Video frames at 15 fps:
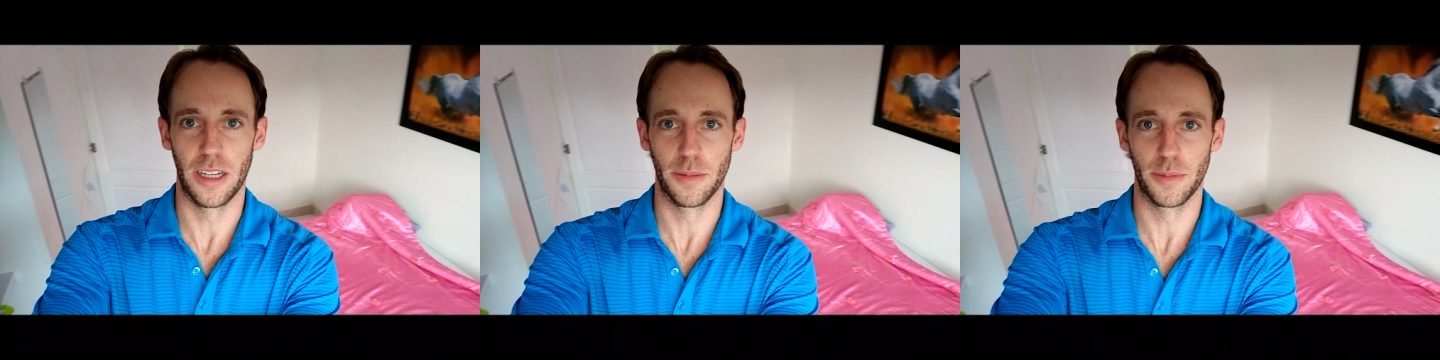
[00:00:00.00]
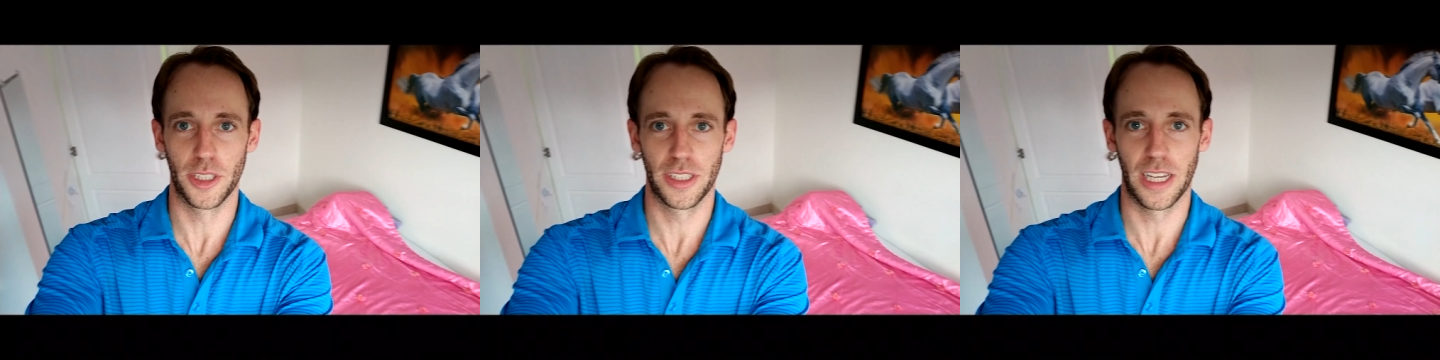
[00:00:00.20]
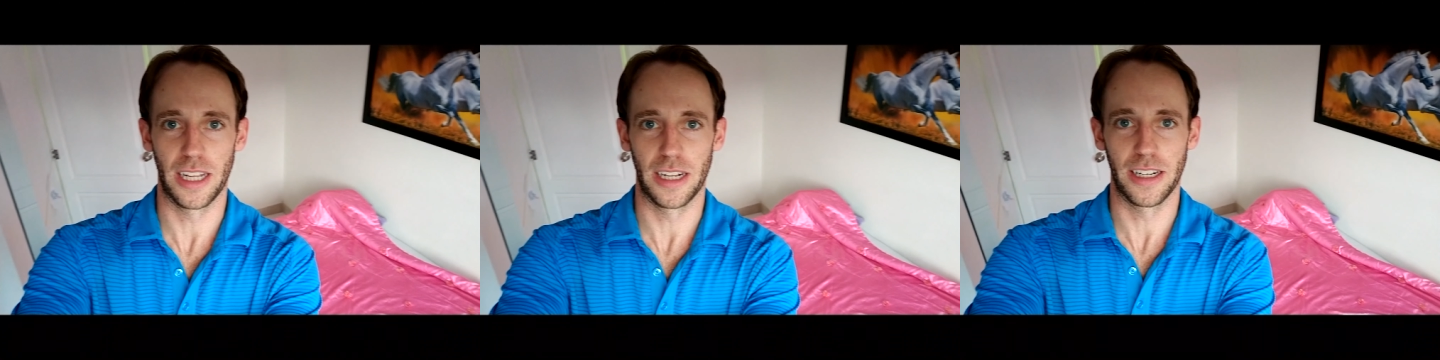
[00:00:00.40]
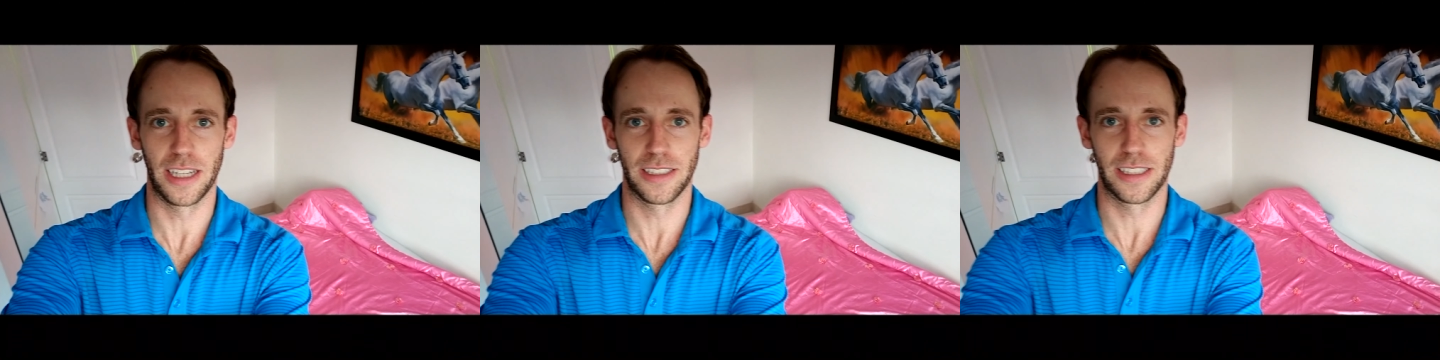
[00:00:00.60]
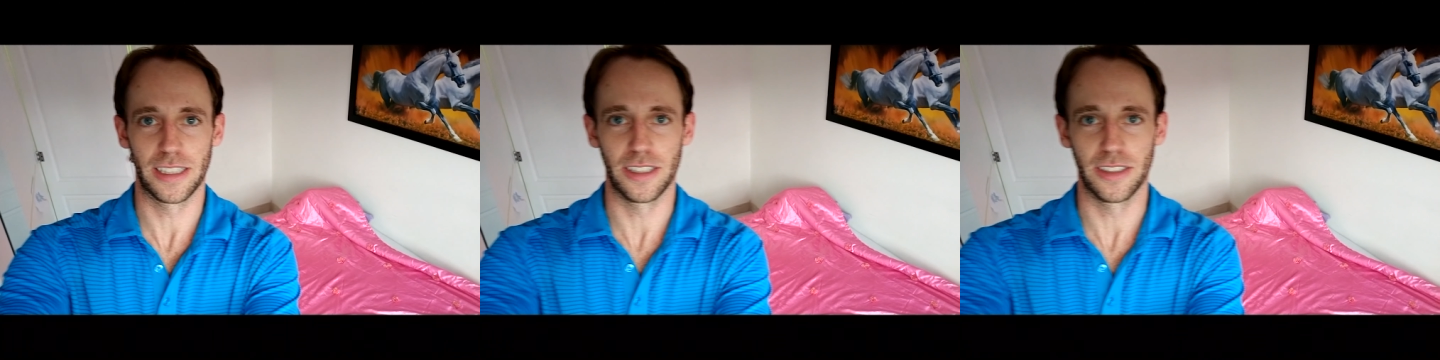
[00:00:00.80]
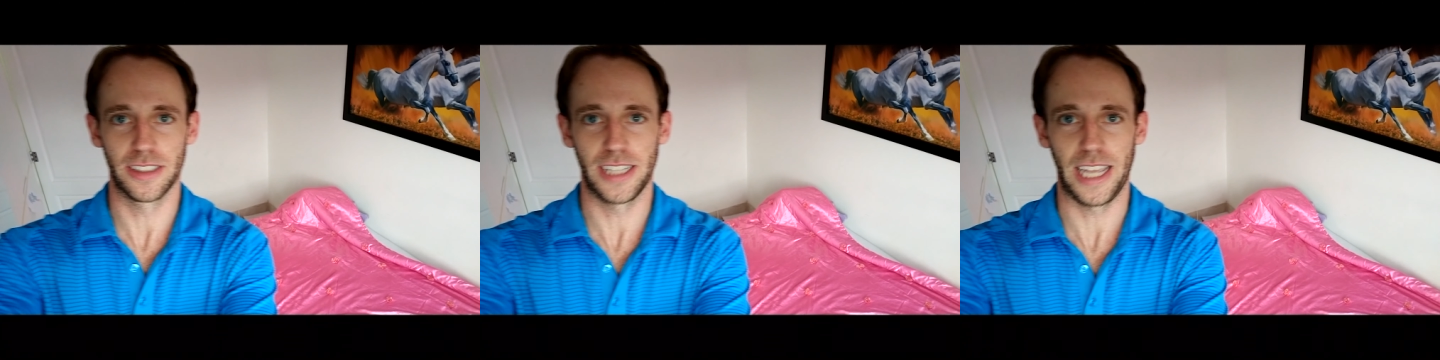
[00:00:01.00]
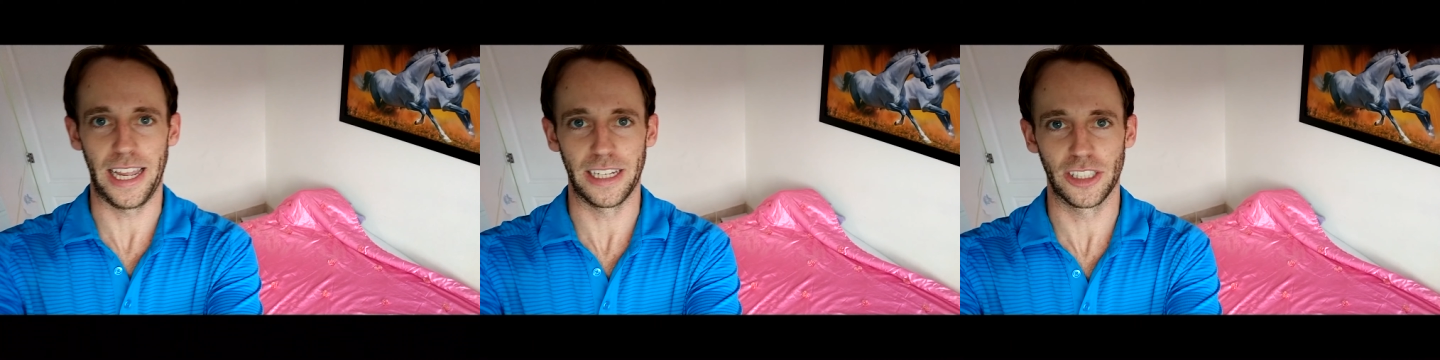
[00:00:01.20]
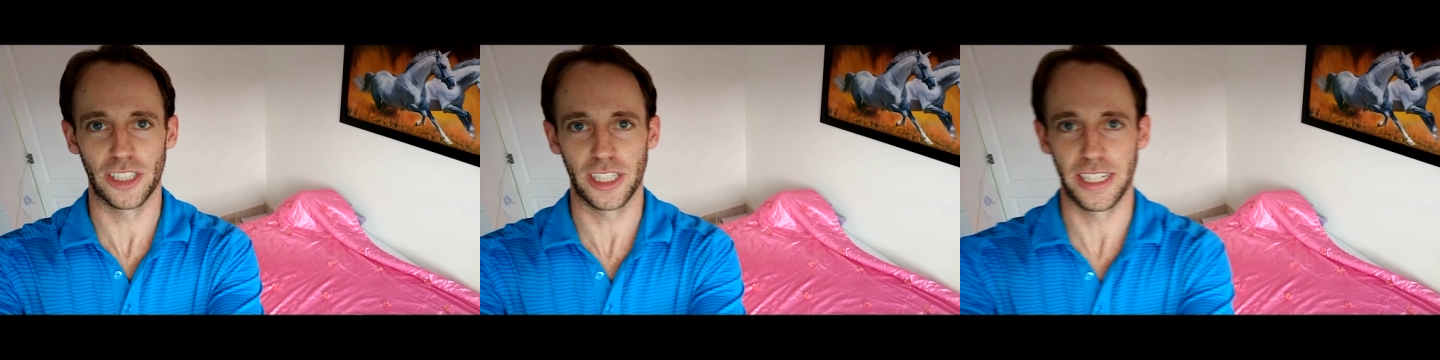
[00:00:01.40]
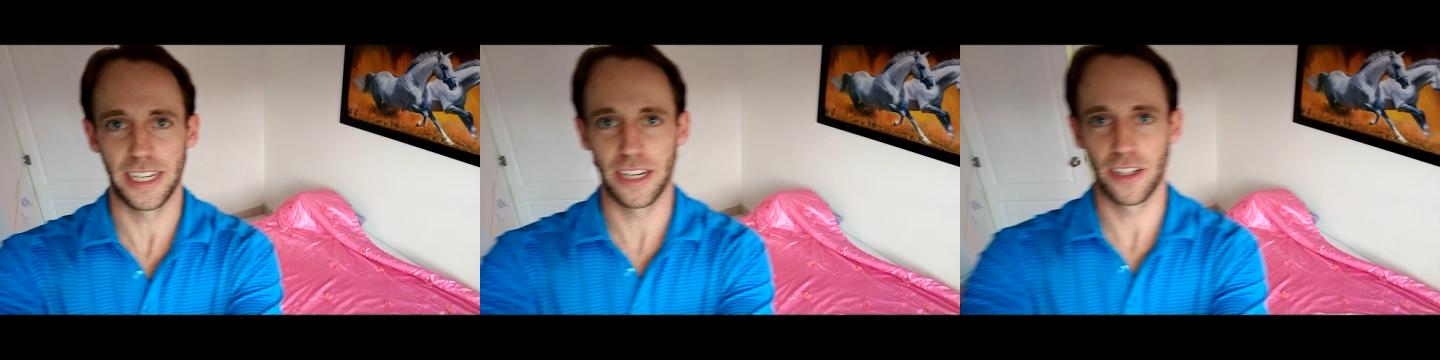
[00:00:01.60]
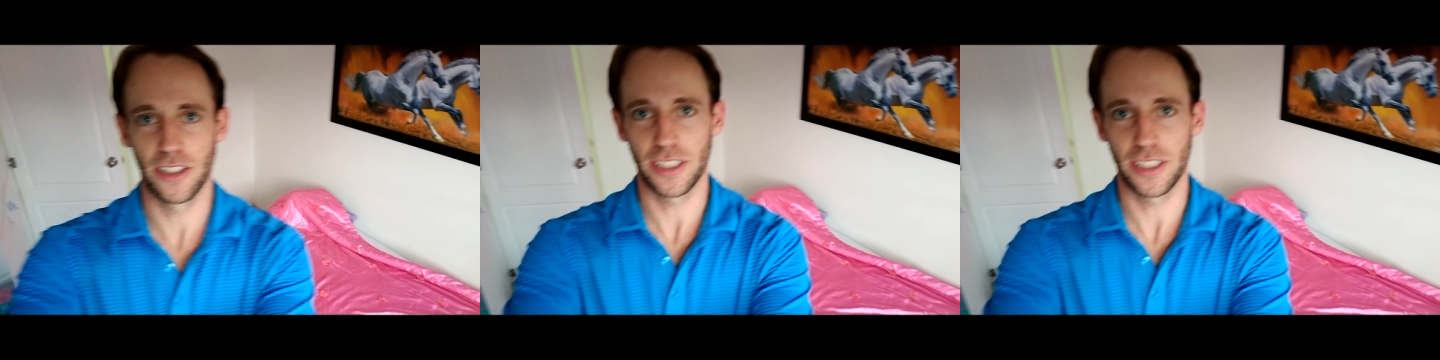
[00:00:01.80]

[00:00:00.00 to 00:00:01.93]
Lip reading: She's got a nice little satin sheet here.